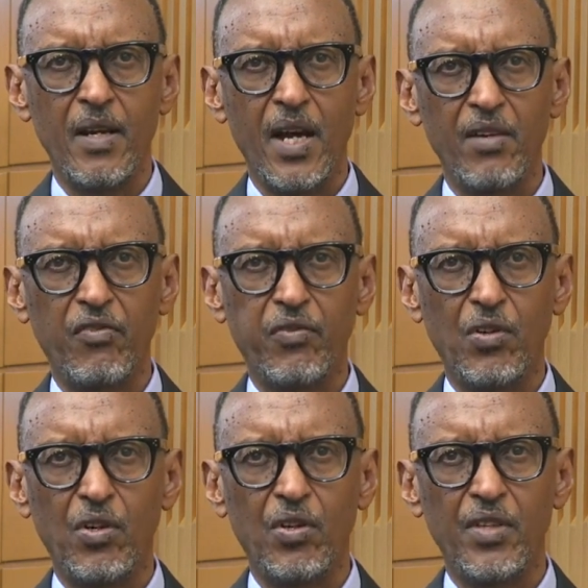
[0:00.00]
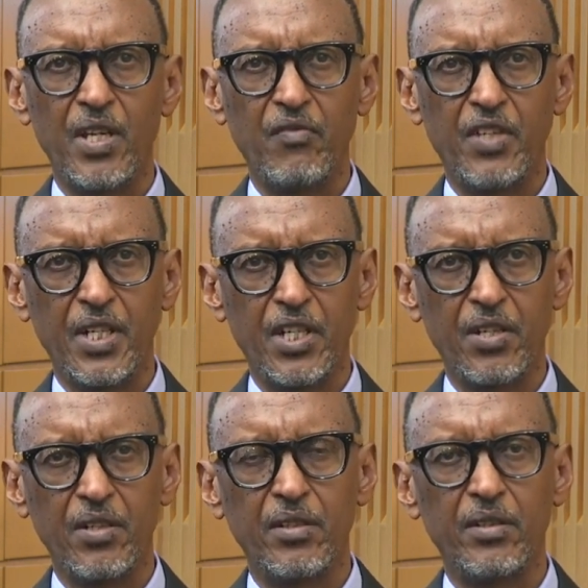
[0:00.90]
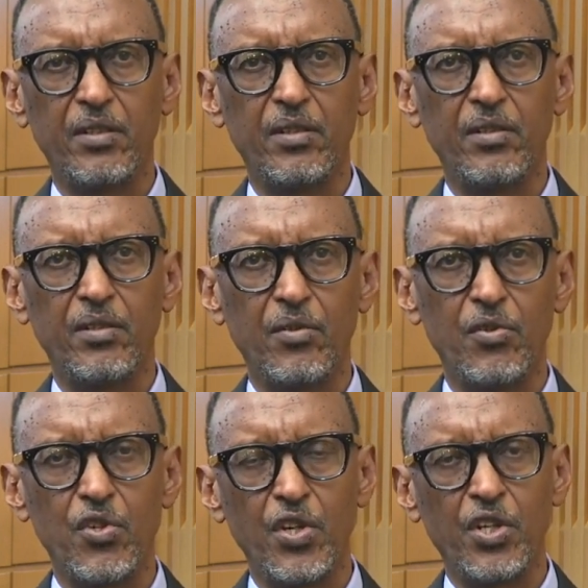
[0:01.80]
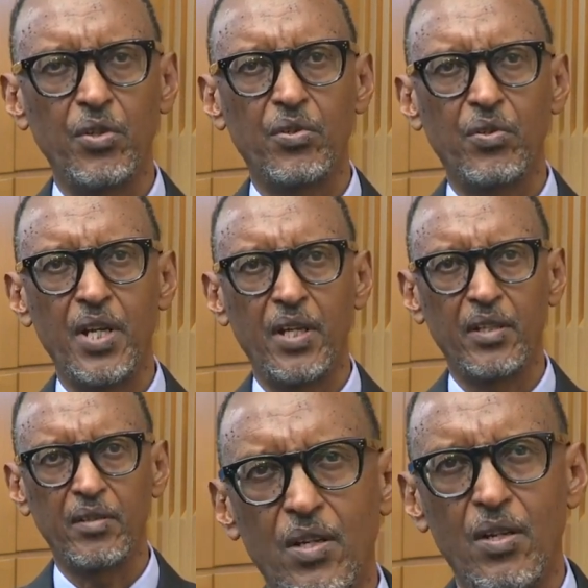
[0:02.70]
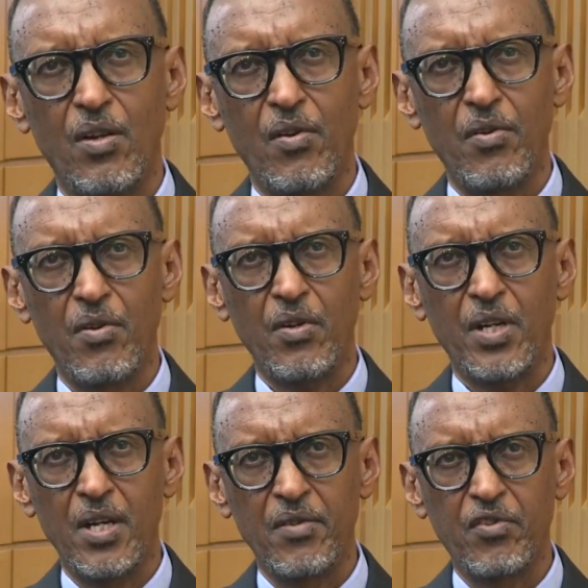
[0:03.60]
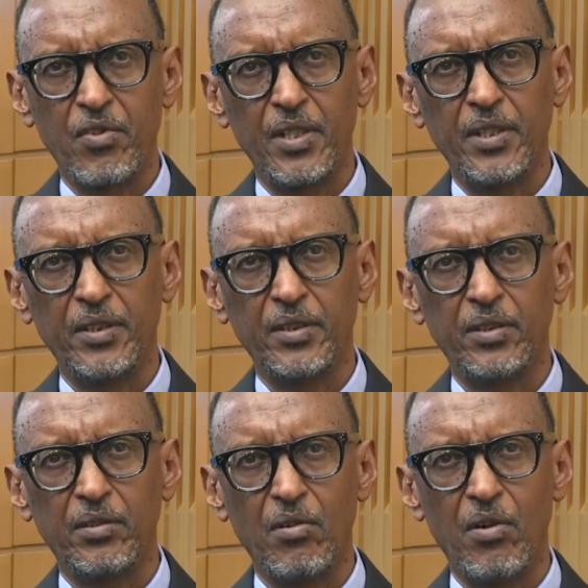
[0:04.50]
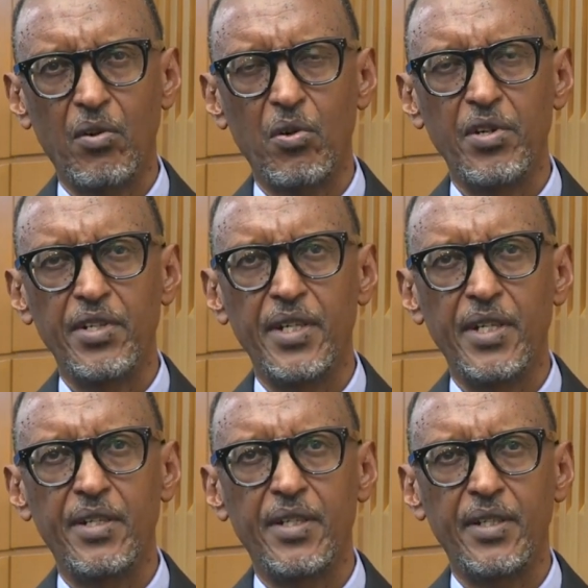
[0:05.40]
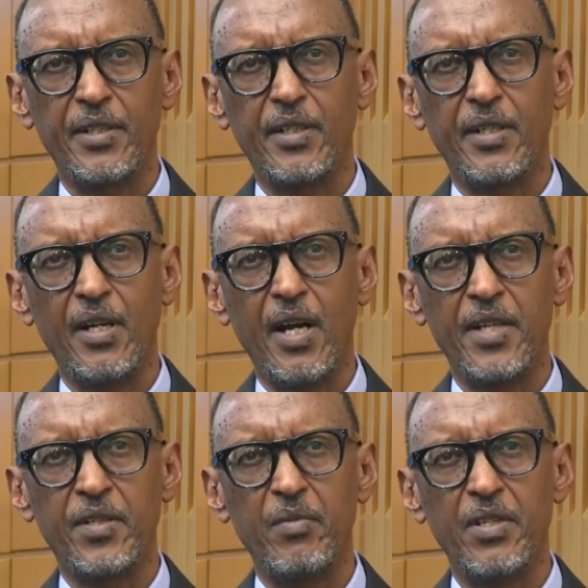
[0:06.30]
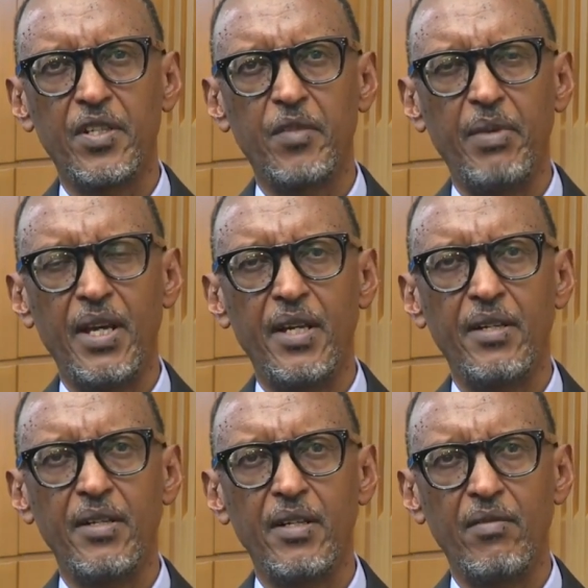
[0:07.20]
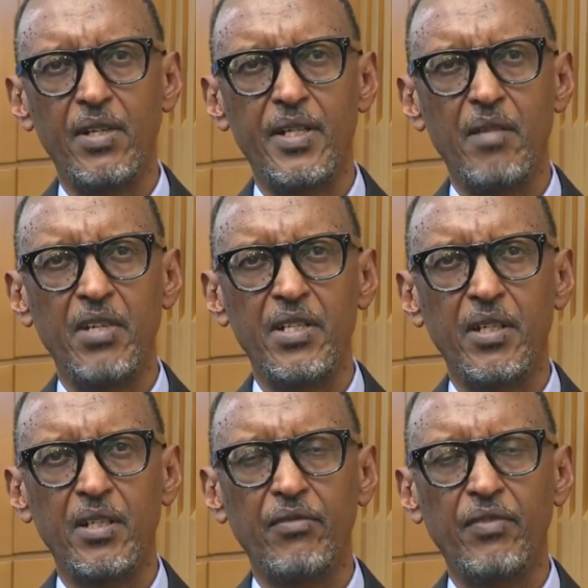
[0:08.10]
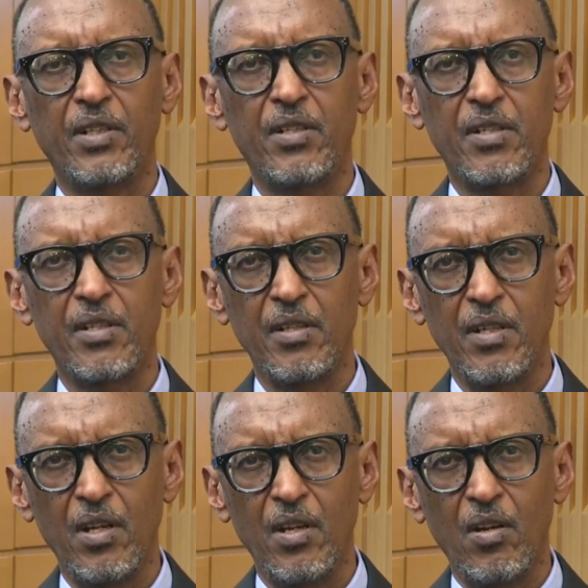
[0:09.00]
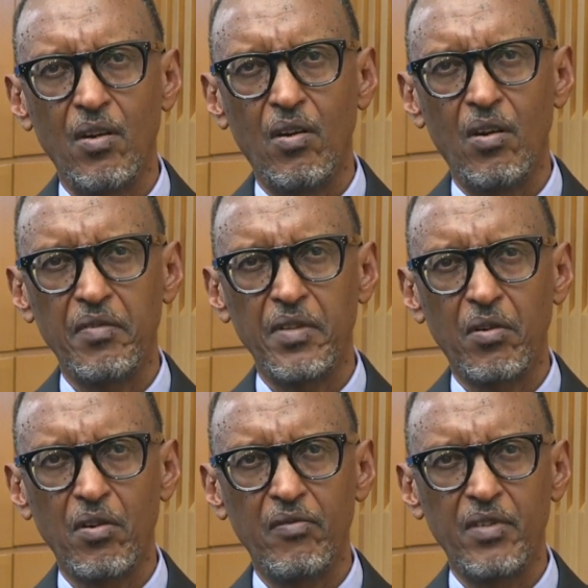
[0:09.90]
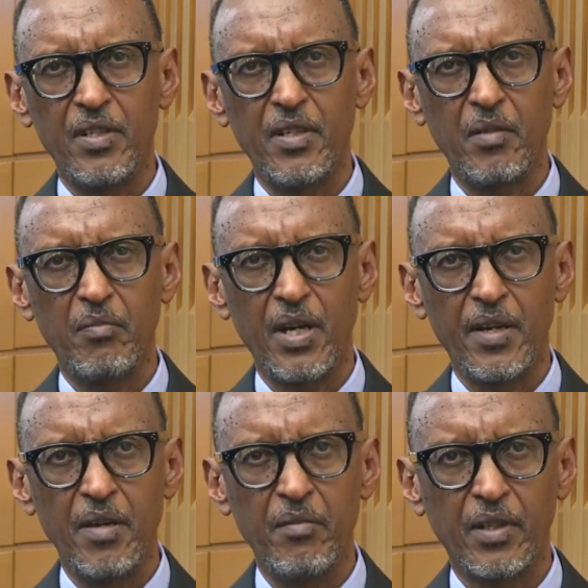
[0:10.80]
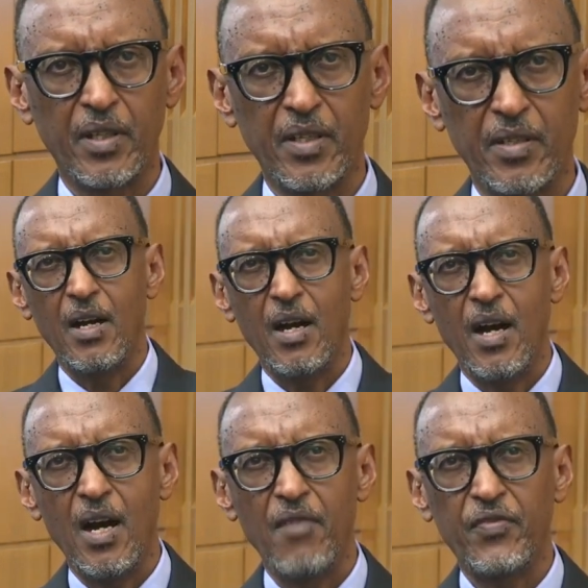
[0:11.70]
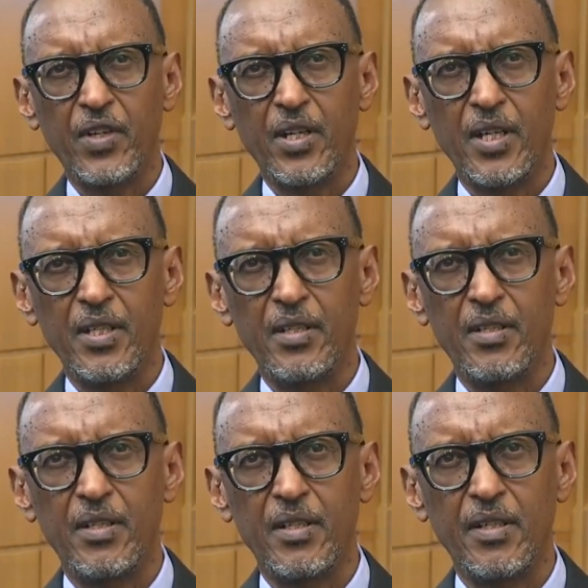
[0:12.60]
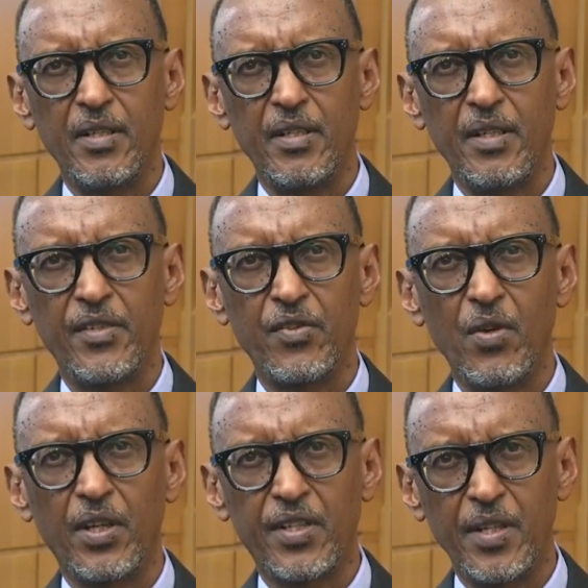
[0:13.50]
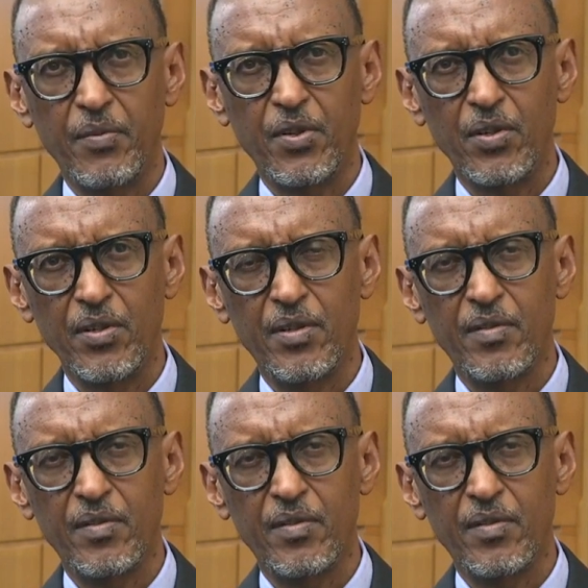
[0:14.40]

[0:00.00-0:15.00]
and for the invitation to join you today. No country or continent has been spared the damaging effects of the COVID pandemic. Africa is no exception.